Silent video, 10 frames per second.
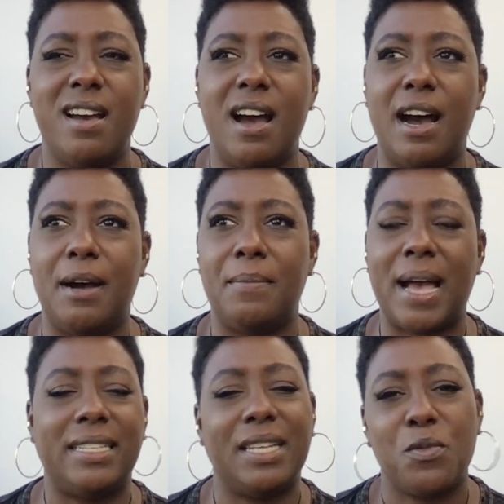
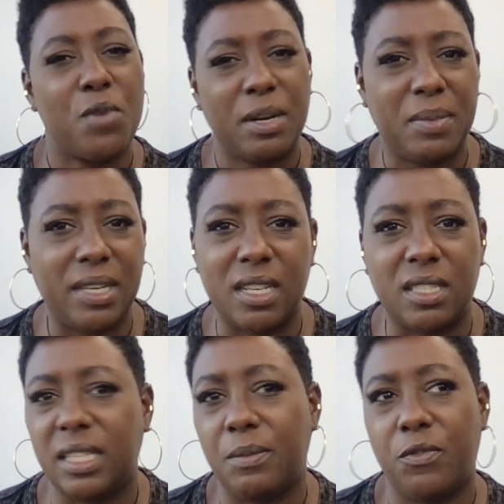I didn't want to be
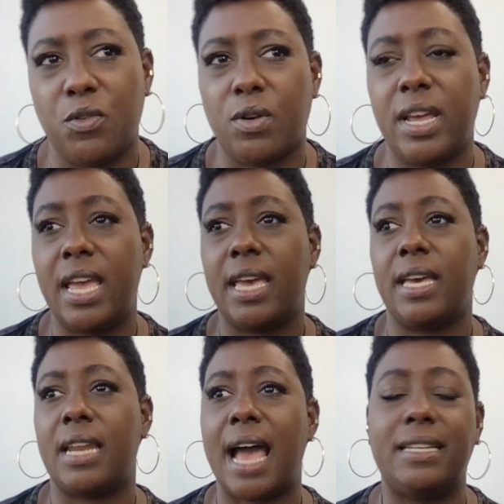asleep for it,
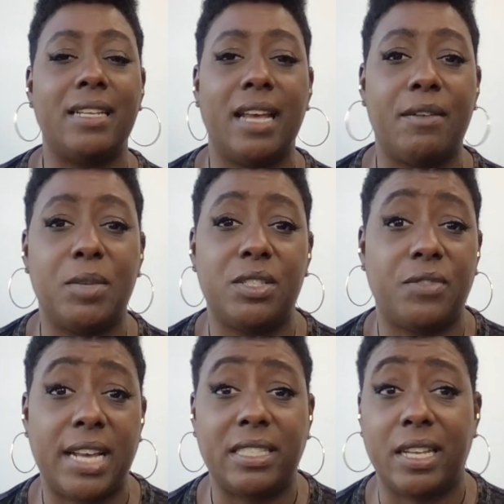and I didn't have much
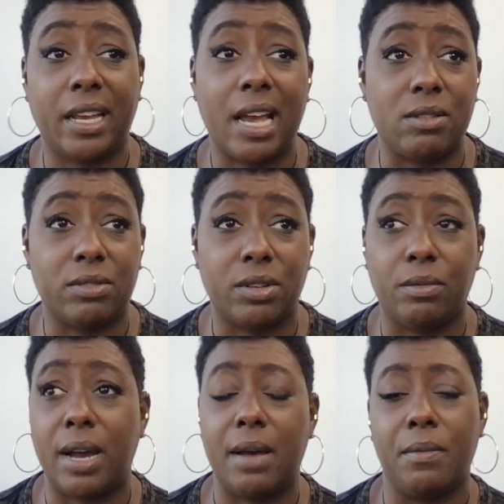fat to take out. So
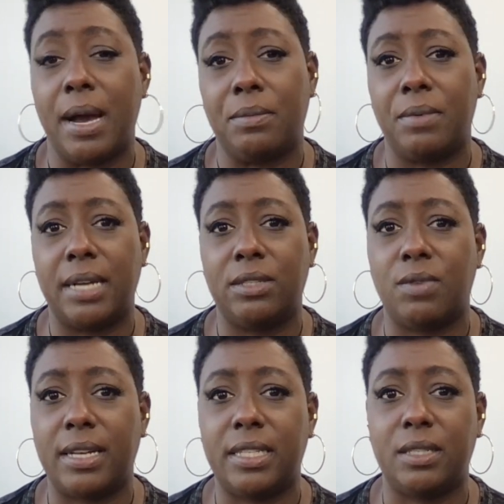why do
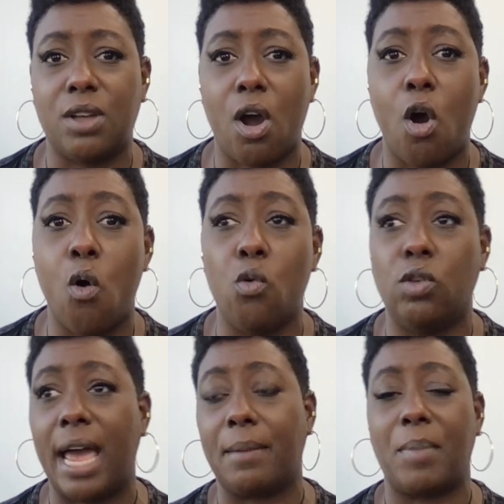I need a whole
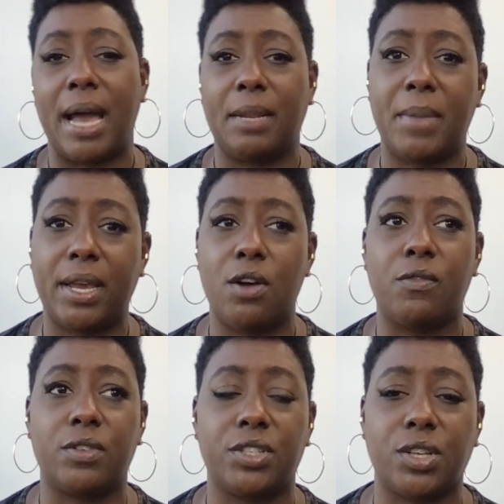body
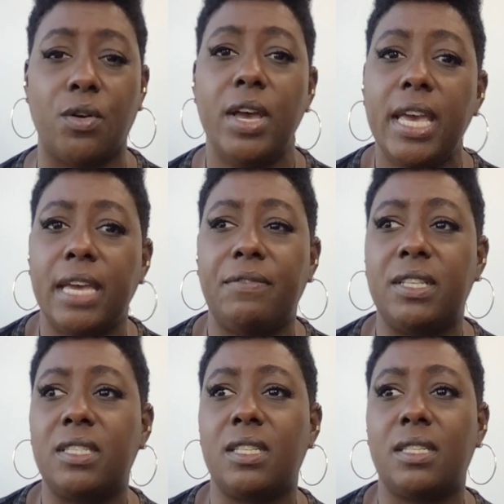makeover? So if
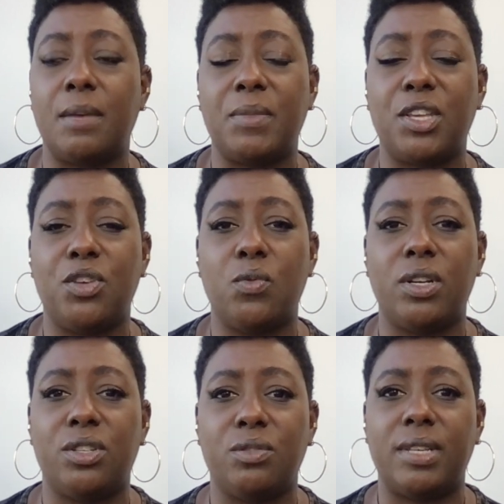this is something you want
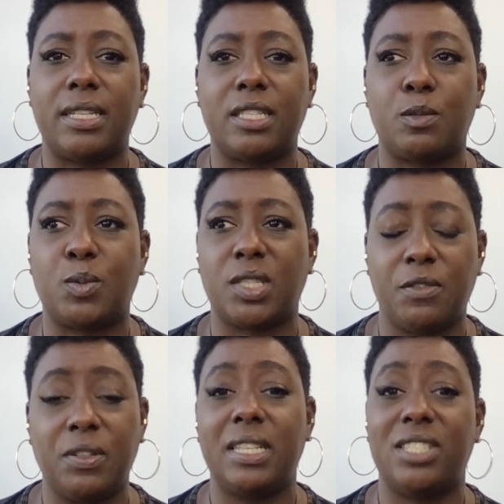to do that's
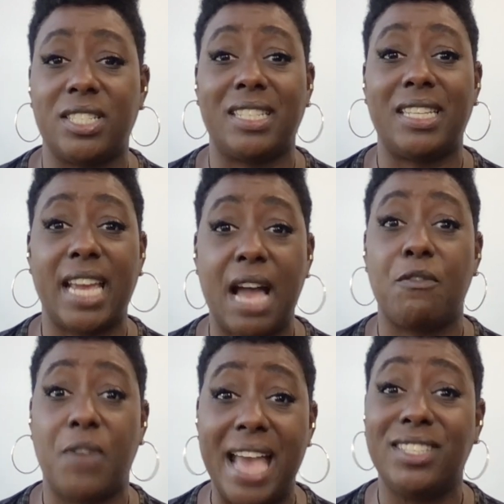specifically just to take out
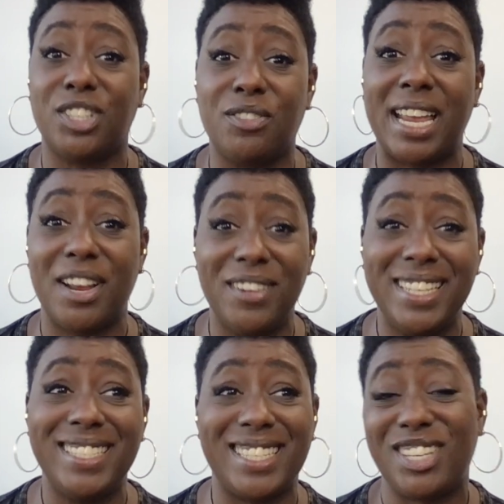fat in certain
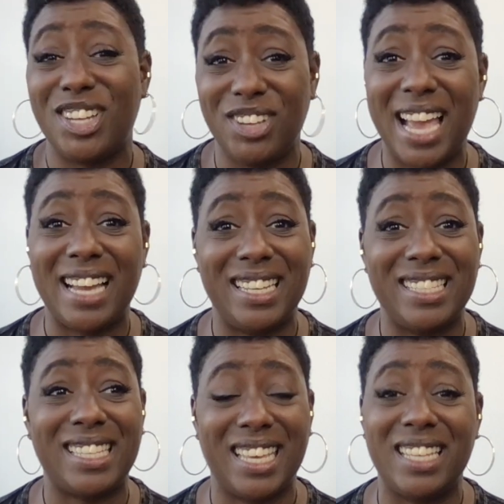areas, and you got good
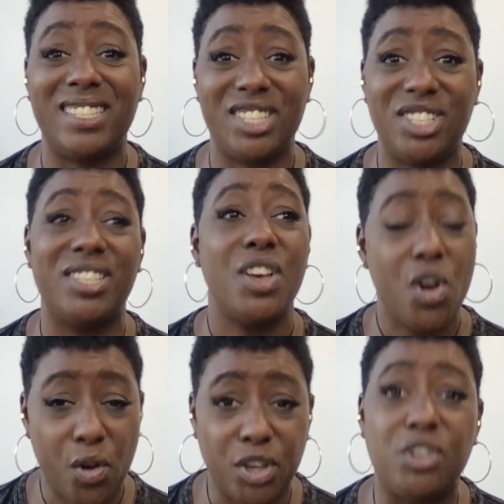skin condition,
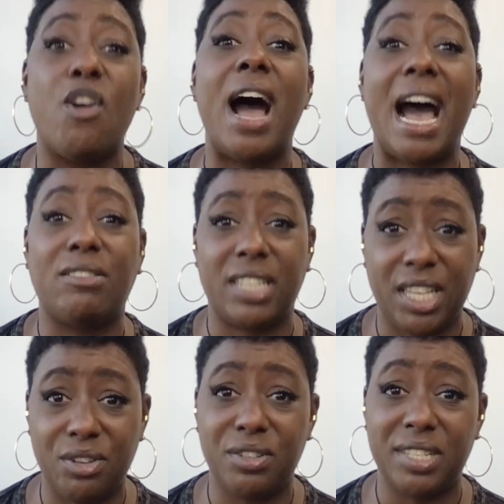or you know how to
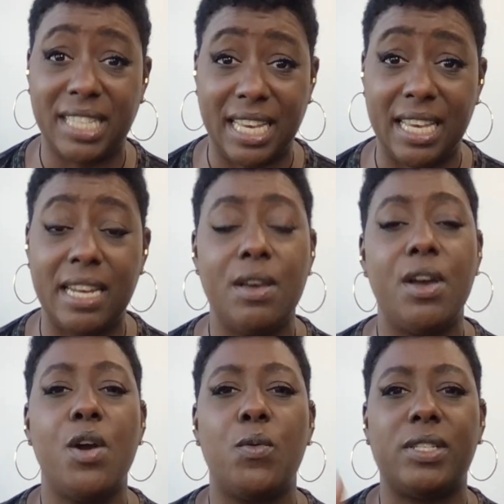heal your skin,
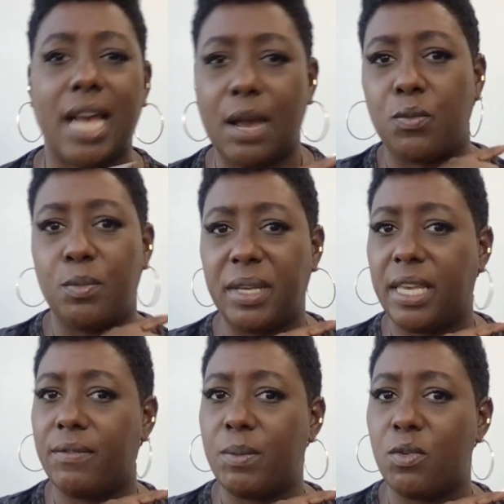which I will be
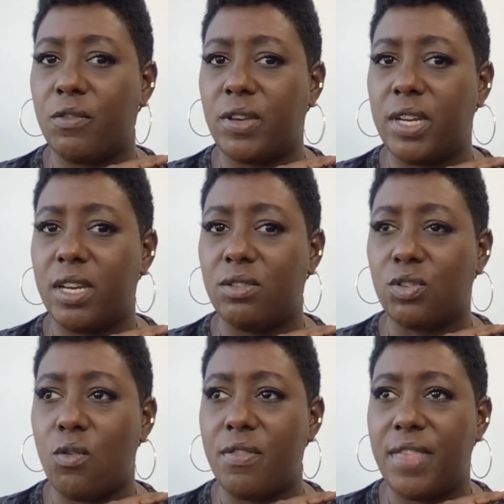giving more videos
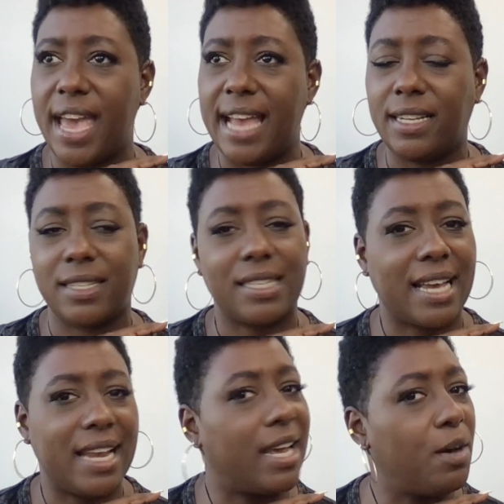on that, because I
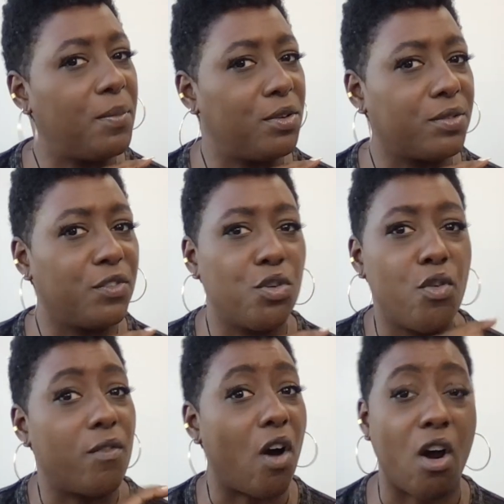got to help those of you who
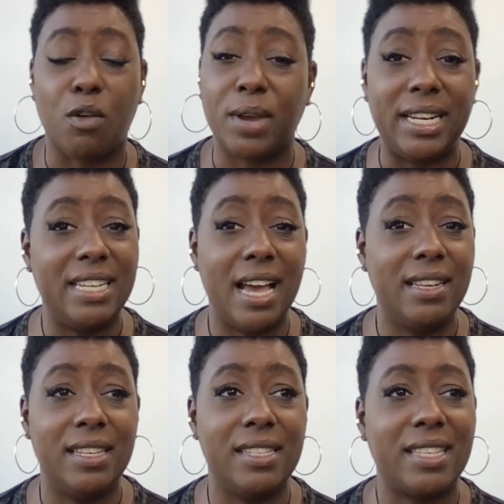have already
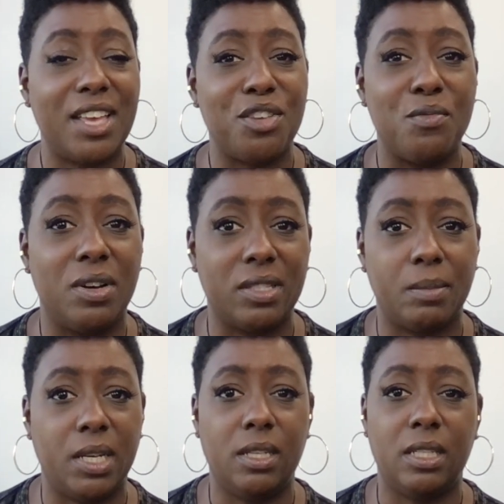done this and you want some
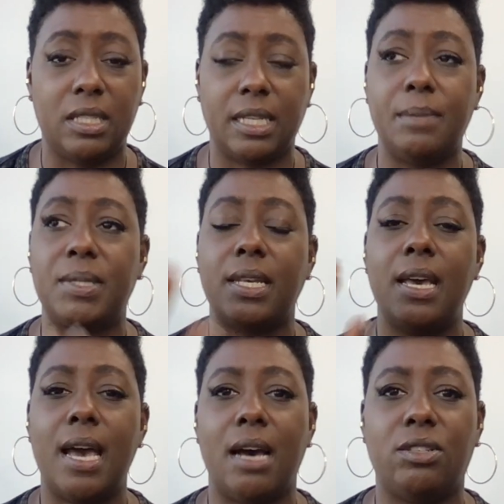healing tips.
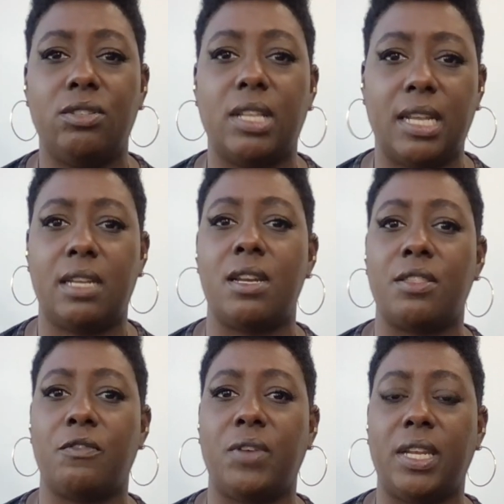I'll do that in
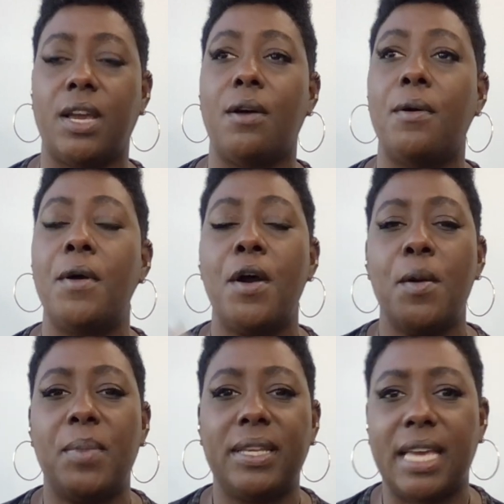another video.
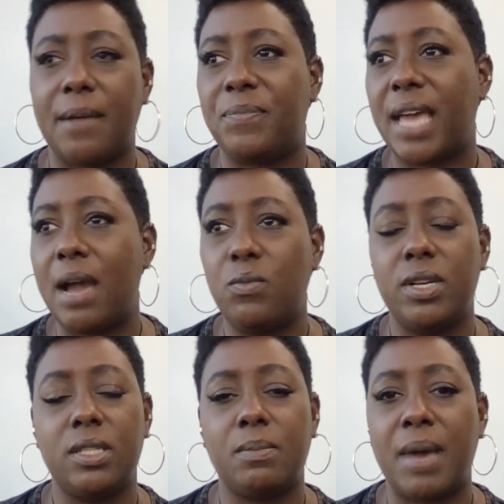But yeah, that
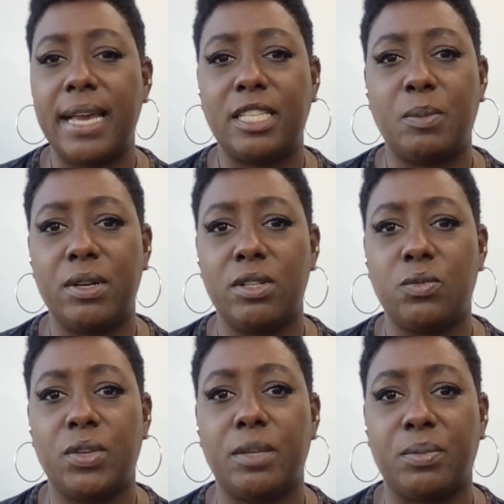was my experience
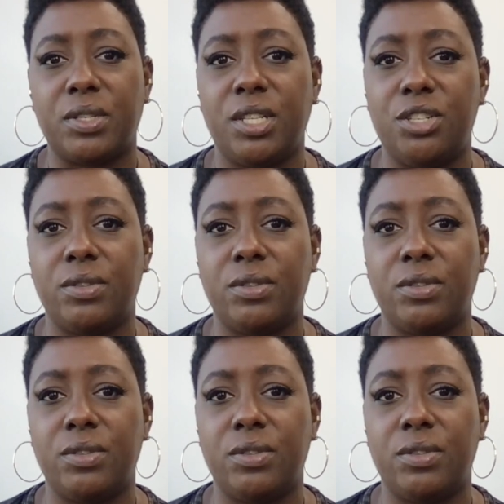with the procedure